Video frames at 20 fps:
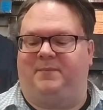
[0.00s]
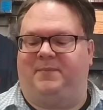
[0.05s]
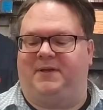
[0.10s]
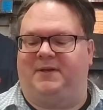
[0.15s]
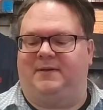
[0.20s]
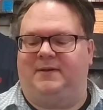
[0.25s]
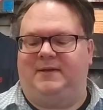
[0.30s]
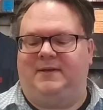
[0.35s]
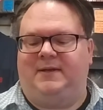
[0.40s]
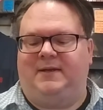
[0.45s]
but
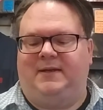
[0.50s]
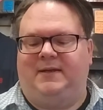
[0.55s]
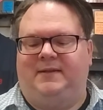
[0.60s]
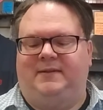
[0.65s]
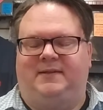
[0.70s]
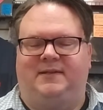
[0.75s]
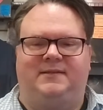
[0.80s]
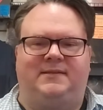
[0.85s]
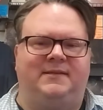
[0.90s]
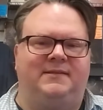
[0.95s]

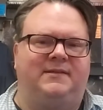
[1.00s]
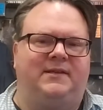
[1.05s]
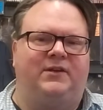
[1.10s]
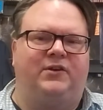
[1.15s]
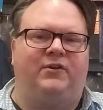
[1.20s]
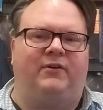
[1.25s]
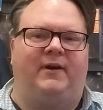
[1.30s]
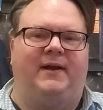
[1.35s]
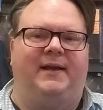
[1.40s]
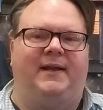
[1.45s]
this is a
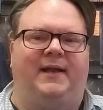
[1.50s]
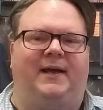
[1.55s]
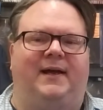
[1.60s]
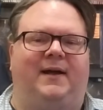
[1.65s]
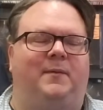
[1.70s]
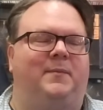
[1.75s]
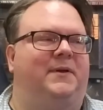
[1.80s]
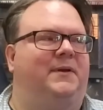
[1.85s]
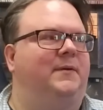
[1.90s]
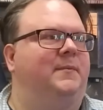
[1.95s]
great
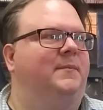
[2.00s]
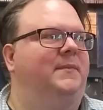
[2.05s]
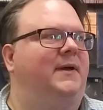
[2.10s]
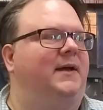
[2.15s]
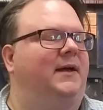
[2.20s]
album.